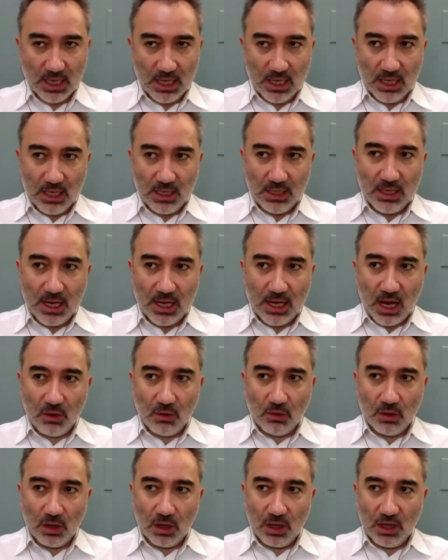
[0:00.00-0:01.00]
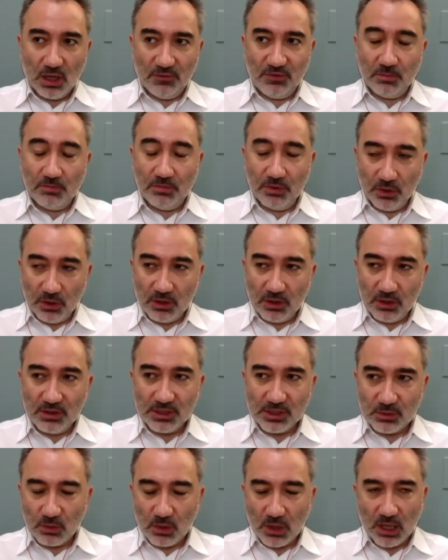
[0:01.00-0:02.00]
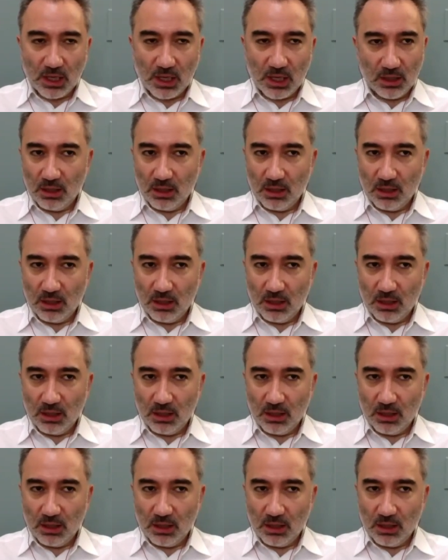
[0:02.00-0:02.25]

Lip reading: Now, if you put it this way,